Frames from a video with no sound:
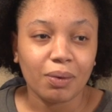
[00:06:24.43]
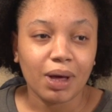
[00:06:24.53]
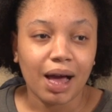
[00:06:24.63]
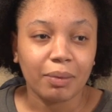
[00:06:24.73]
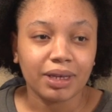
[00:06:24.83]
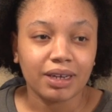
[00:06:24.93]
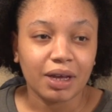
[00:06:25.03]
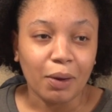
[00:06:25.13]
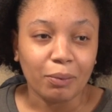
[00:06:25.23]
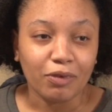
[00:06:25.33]
Well, I mean,
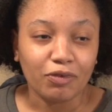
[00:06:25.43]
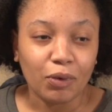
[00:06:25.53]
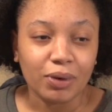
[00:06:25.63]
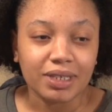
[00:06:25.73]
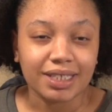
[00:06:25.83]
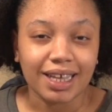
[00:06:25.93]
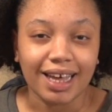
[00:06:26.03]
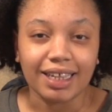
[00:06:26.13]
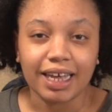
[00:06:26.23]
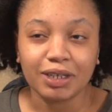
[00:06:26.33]
of course,
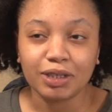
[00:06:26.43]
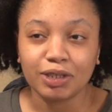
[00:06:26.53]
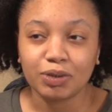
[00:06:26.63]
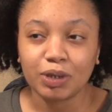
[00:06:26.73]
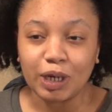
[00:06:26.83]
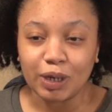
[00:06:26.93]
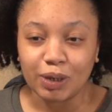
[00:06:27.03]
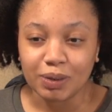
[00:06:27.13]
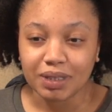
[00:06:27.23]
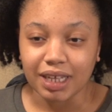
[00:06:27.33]
a lot of little
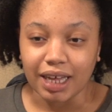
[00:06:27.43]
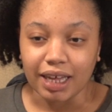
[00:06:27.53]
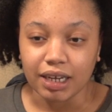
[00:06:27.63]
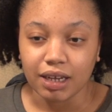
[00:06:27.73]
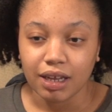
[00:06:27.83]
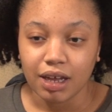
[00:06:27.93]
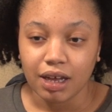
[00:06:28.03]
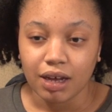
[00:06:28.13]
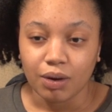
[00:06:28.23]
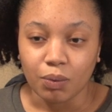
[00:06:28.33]
girls that
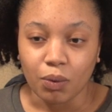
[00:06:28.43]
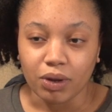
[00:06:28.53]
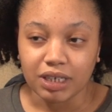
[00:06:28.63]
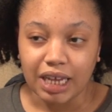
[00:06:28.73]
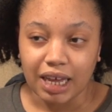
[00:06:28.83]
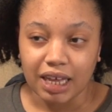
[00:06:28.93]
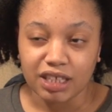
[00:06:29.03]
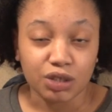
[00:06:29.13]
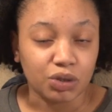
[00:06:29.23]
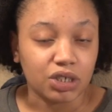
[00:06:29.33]
want to
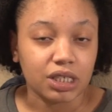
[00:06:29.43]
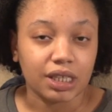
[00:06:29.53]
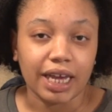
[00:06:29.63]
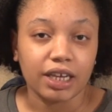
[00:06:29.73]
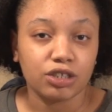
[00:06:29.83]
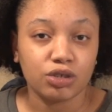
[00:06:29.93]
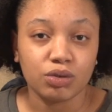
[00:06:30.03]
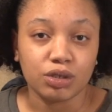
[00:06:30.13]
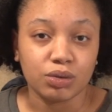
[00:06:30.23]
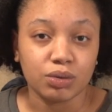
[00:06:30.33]
dance or just like
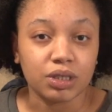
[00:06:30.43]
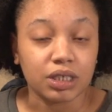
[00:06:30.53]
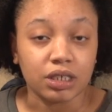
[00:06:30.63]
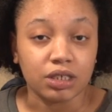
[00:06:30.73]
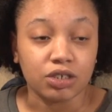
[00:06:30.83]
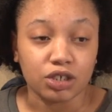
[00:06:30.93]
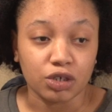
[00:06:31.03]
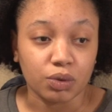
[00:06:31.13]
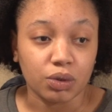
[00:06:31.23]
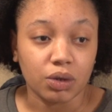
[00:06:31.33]
tutus in
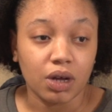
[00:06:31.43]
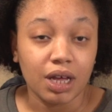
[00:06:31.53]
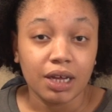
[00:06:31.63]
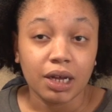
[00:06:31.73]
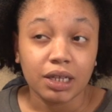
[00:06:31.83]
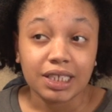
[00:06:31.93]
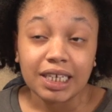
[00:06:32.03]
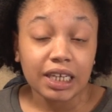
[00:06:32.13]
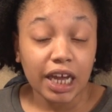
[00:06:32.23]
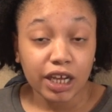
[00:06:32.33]
general.
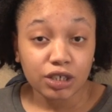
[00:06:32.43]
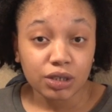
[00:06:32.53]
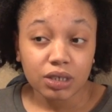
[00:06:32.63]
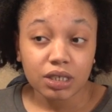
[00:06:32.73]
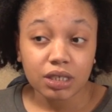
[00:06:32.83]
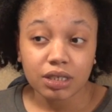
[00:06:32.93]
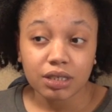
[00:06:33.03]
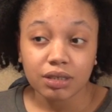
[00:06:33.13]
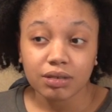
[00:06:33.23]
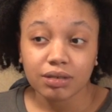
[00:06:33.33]
Teenagers,
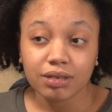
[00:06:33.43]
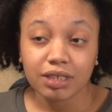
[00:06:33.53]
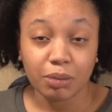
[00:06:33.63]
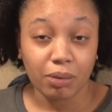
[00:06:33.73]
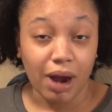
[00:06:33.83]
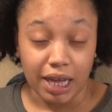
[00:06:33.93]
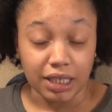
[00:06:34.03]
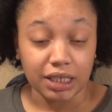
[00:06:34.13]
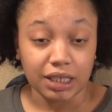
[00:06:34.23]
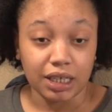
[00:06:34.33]

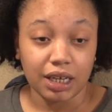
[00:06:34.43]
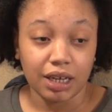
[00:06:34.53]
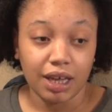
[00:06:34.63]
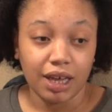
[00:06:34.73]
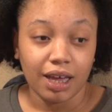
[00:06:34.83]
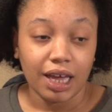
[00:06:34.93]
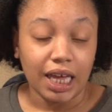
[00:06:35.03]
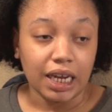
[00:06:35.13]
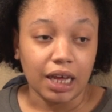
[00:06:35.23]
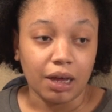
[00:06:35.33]
surprisingly,
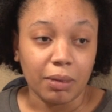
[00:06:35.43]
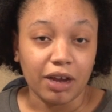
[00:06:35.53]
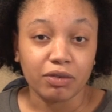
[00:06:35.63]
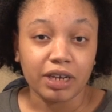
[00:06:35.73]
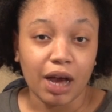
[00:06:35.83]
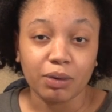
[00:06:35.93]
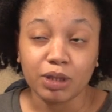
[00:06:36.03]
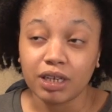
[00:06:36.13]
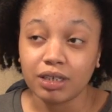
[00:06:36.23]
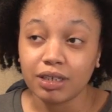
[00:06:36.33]
and every now and
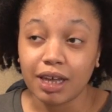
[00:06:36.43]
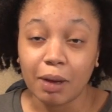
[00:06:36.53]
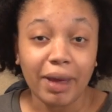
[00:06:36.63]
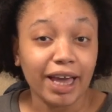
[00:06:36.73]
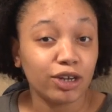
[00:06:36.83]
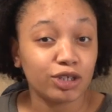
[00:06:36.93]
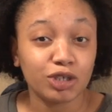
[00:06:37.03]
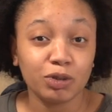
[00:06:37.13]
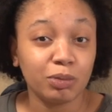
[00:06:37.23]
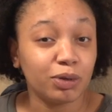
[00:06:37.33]
then a man or
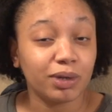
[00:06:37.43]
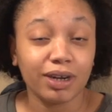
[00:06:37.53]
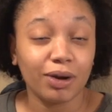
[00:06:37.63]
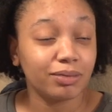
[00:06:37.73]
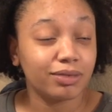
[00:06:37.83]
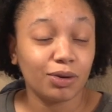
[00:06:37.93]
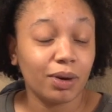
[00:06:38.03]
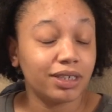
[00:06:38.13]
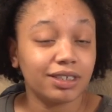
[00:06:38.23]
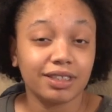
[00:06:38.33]
two, but we don't
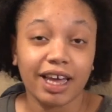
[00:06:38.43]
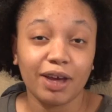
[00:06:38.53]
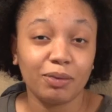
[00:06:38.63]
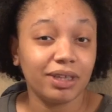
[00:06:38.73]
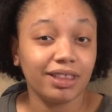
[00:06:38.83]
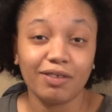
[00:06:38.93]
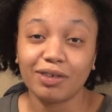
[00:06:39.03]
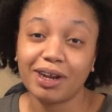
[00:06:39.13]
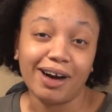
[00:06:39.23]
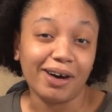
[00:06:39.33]
question that. We love
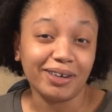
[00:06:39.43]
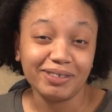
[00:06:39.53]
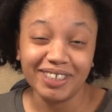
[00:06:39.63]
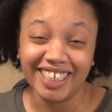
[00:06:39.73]
it all.